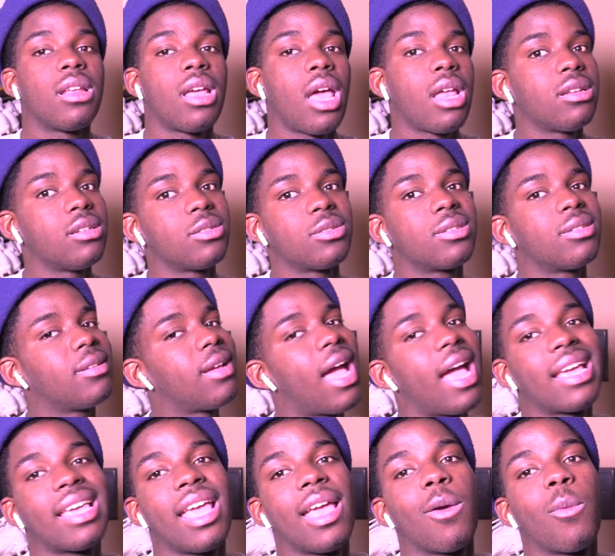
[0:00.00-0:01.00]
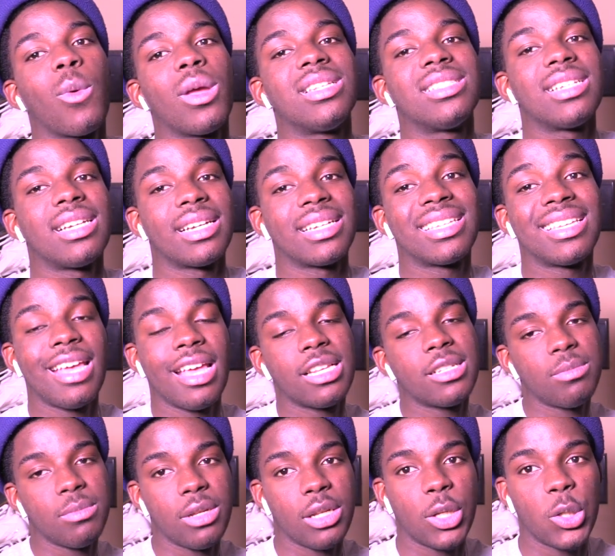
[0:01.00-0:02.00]
I just, I can't wait to I
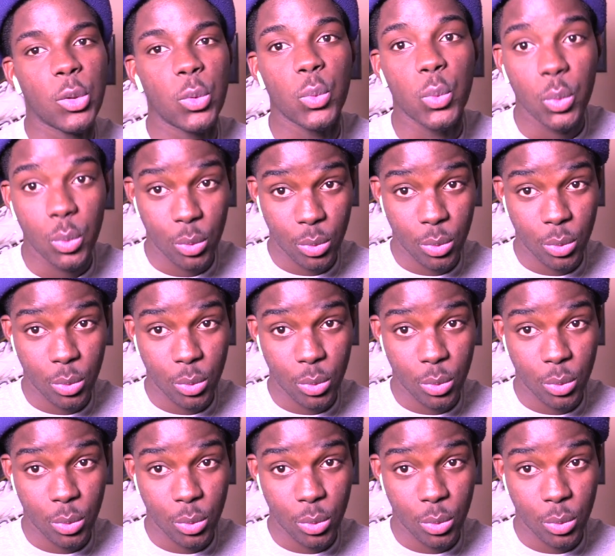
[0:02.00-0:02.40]
catch me a little.